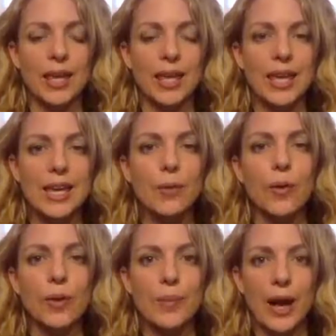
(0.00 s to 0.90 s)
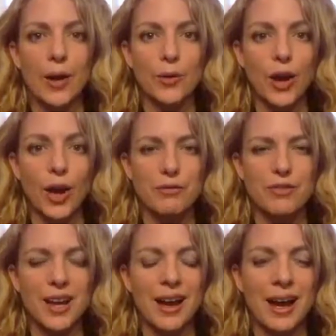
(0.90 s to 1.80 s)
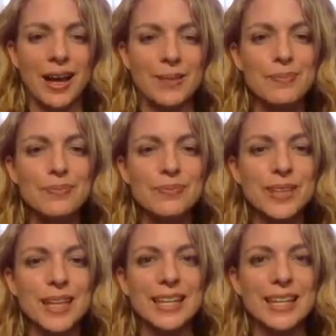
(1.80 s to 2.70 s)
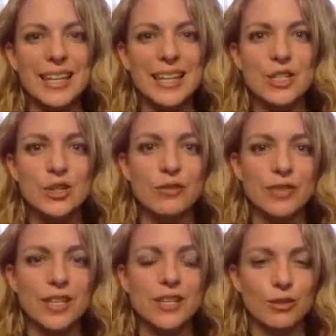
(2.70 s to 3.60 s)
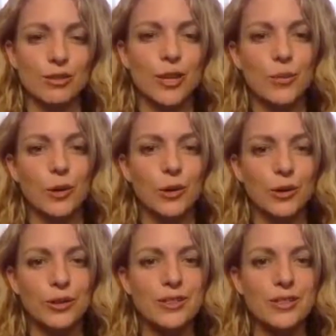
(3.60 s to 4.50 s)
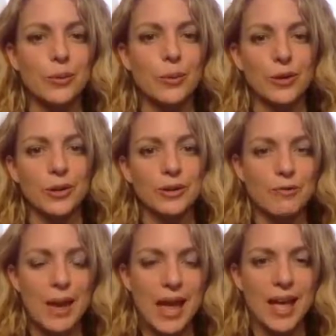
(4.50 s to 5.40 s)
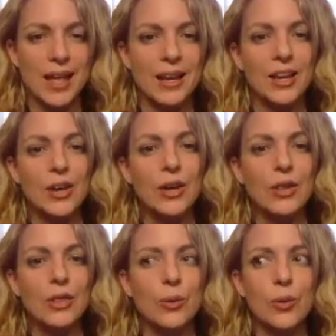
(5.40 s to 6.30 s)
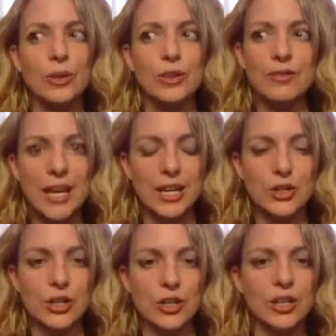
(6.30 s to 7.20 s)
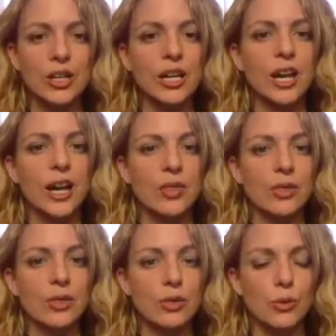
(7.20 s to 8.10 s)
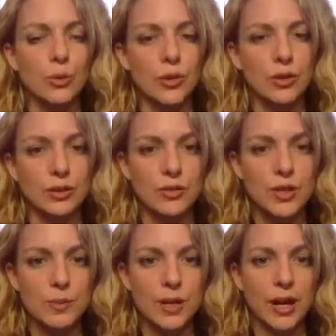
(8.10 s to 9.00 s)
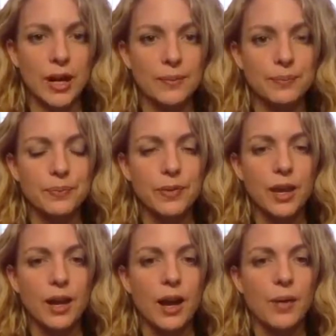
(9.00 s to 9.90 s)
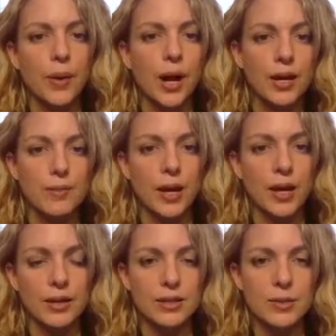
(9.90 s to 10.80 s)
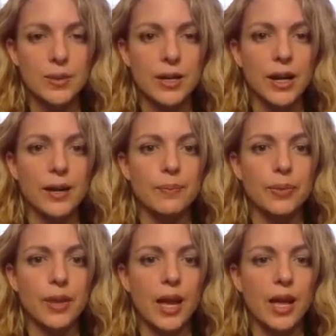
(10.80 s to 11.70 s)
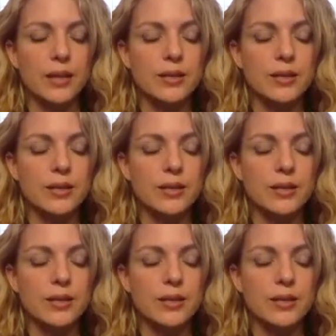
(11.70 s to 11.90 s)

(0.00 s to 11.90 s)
equal amount of time in each of these three worlds: the world of man, the world of nature, and the world of spirit, body, mind, and spirit. And